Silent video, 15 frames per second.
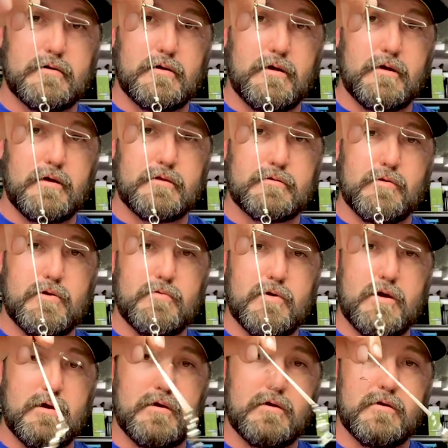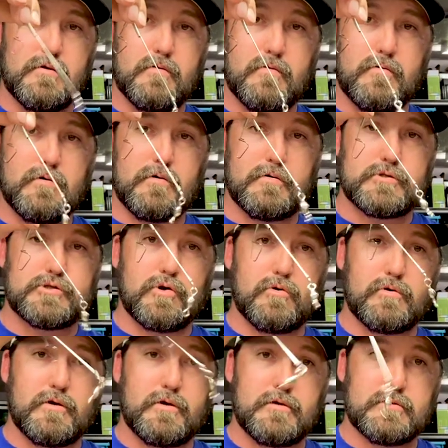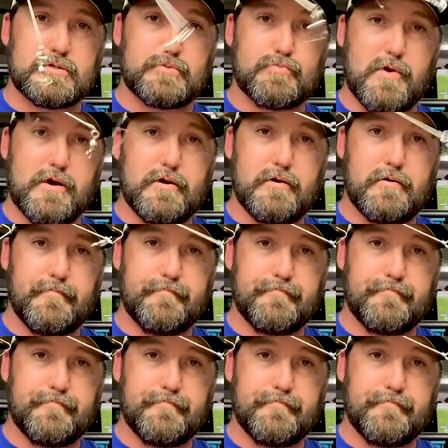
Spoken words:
a 3-way or trolling spreader.